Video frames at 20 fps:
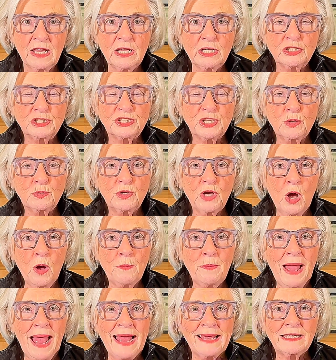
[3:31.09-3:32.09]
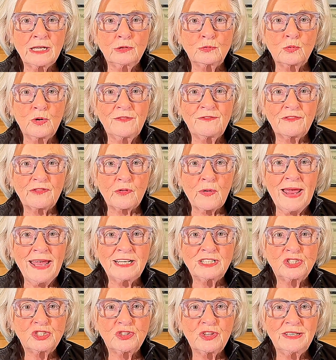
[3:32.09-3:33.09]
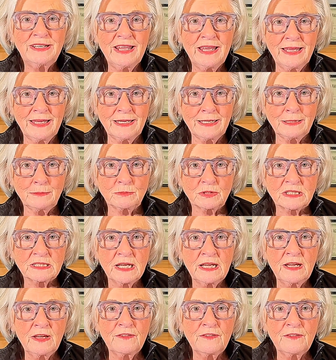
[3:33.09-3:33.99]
So go back and refresh the names.